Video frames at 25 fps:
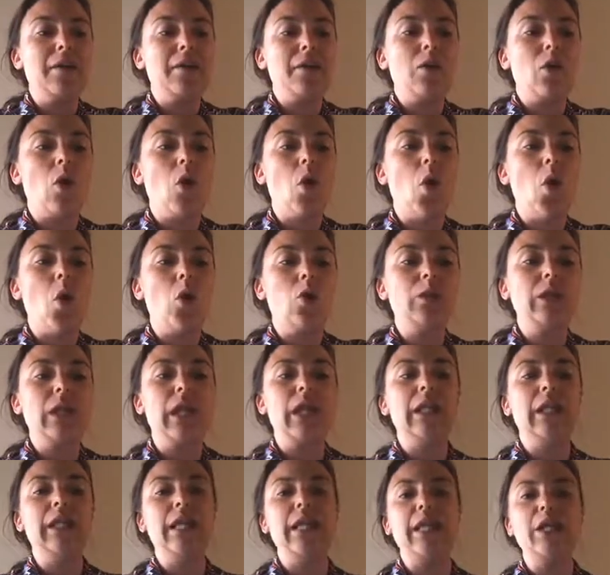called
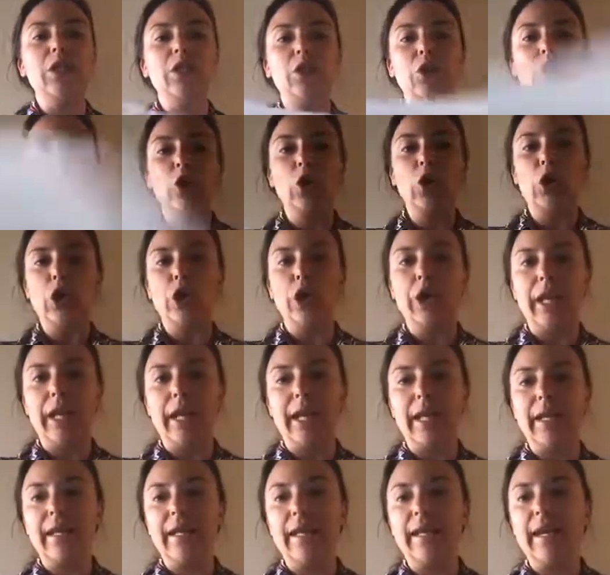link to
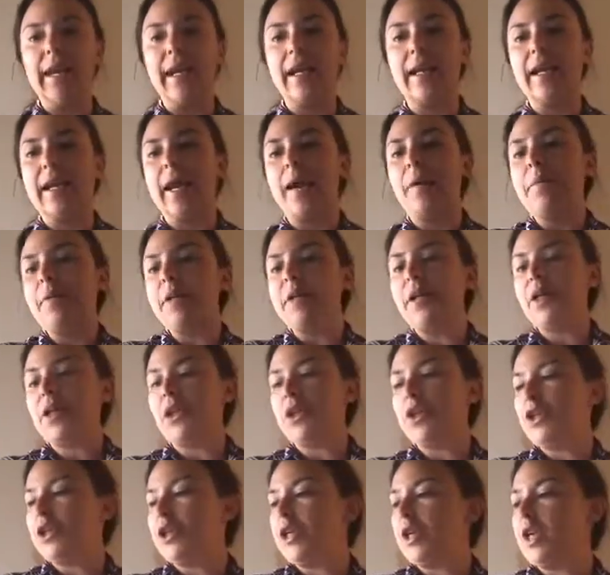learning, and I'm going to
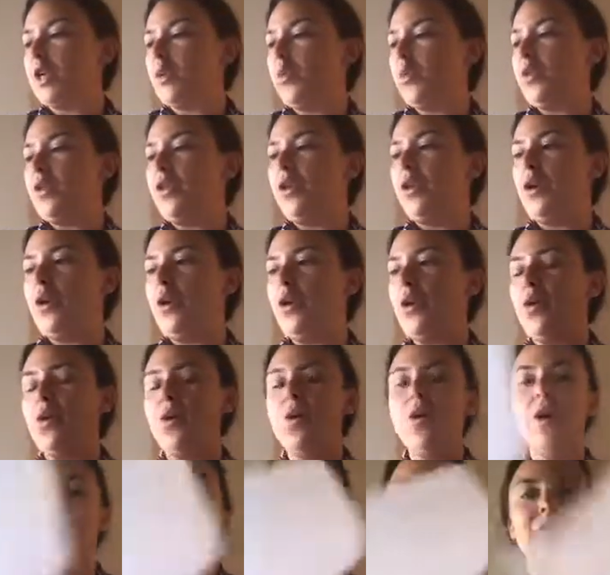share with you
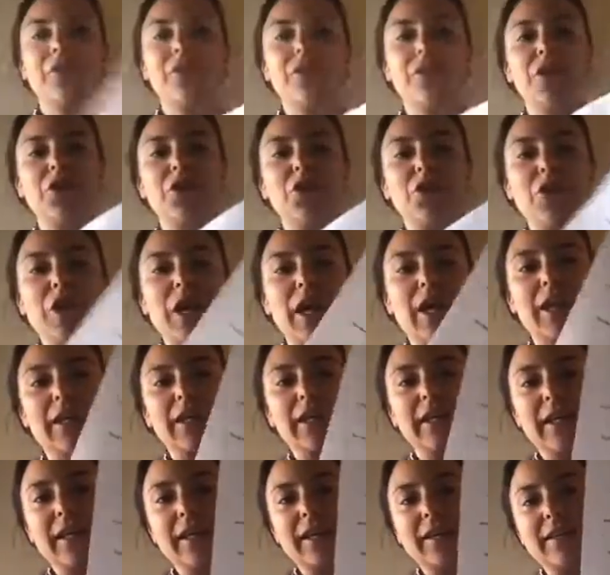this
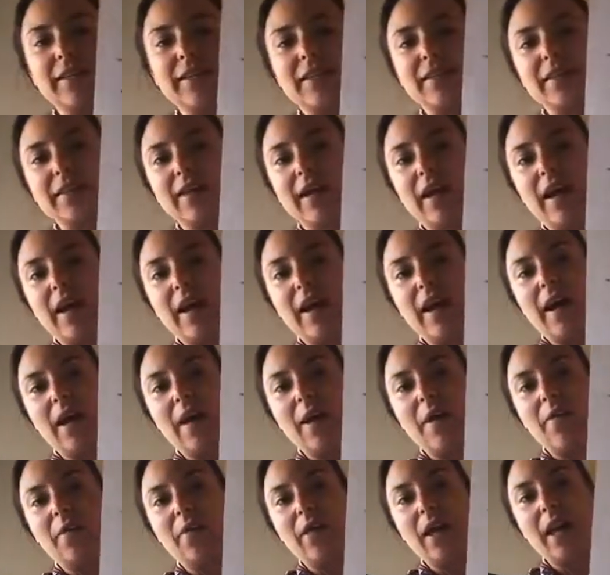checklist
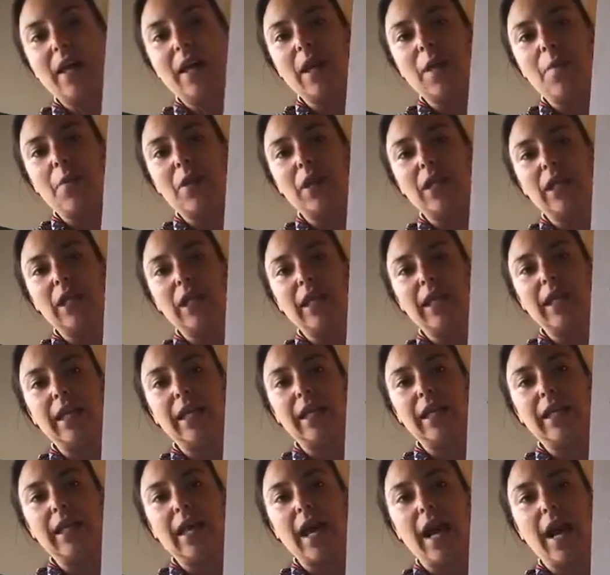that I'm going to
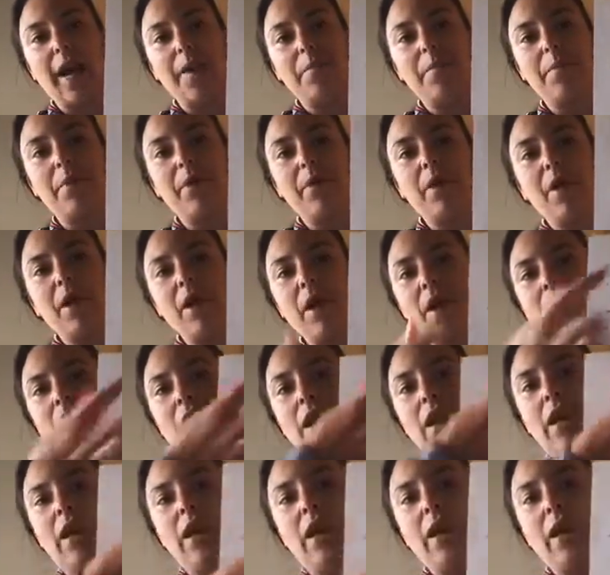link it up
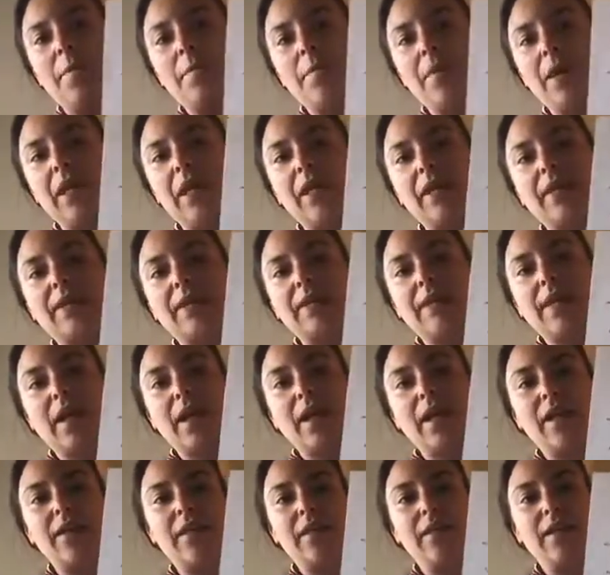
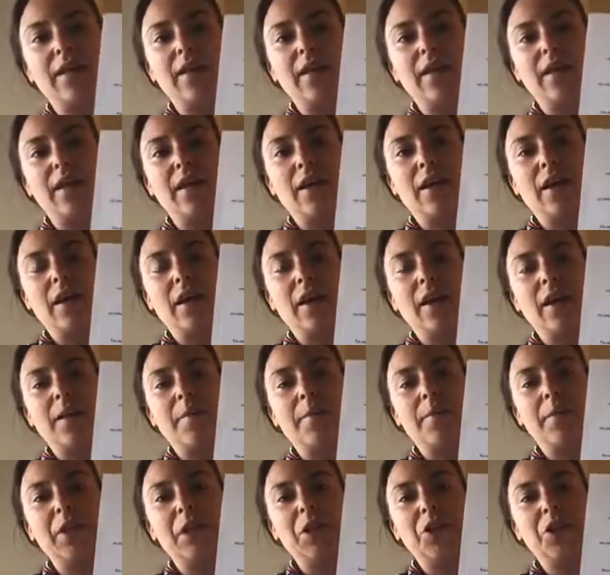inside
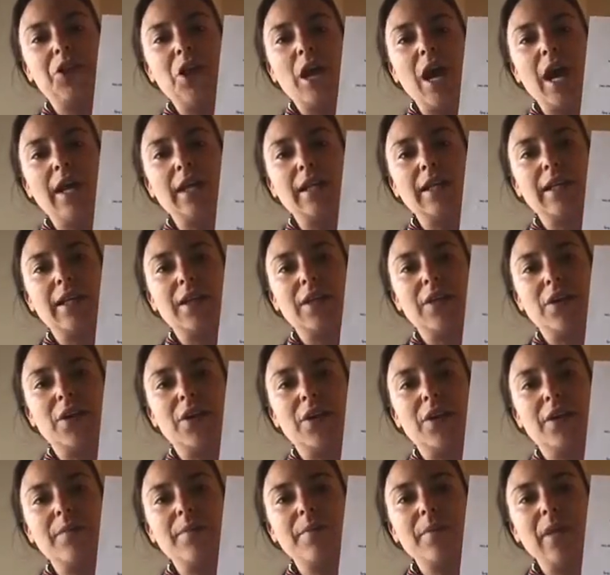the chat
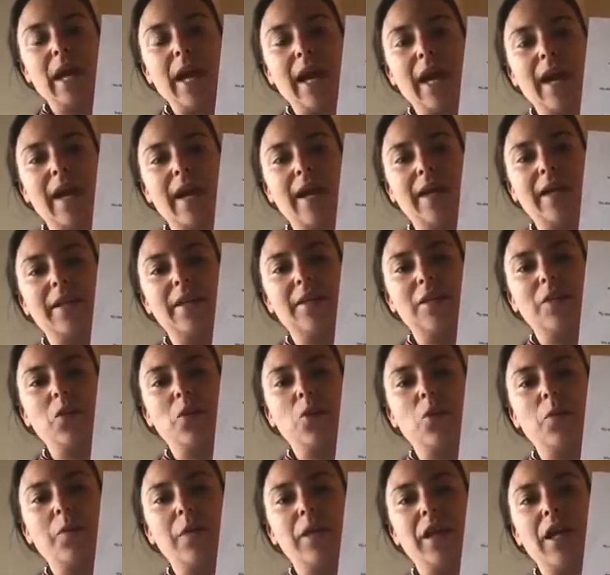here, and
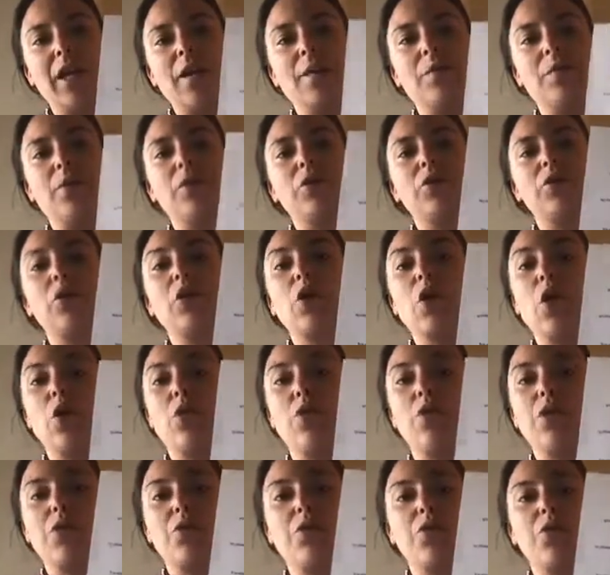you'll be able to go
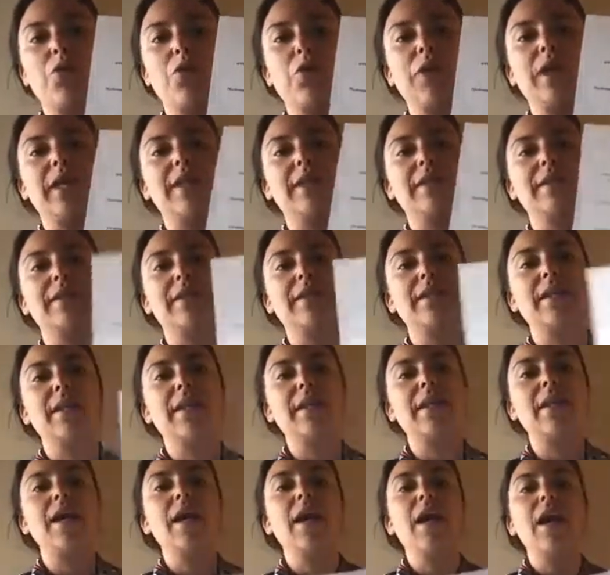through and
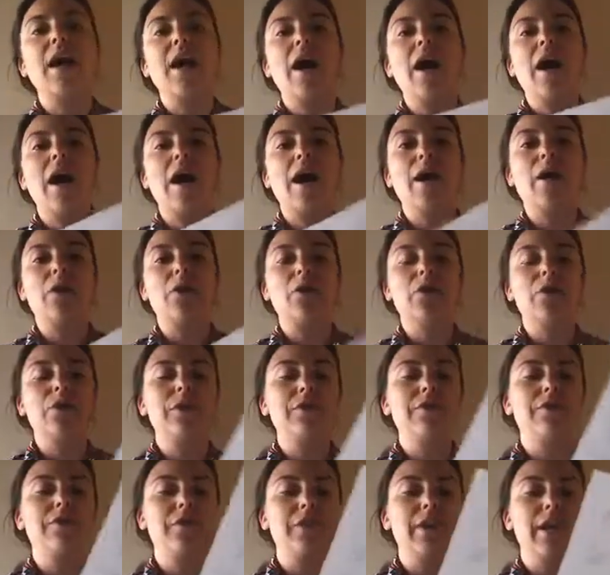see how
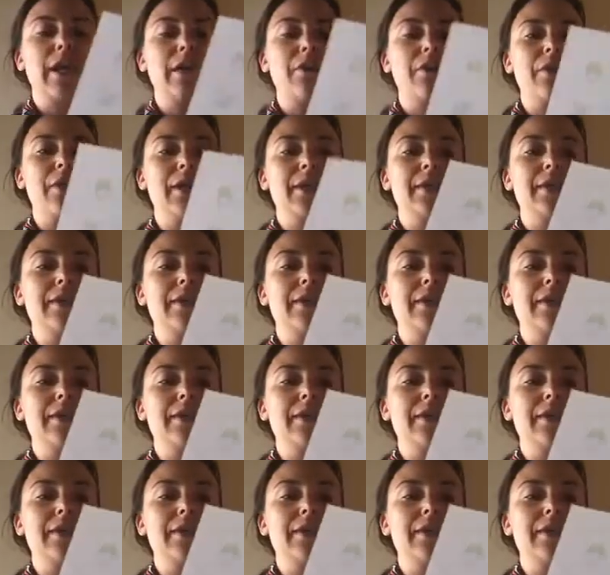different areas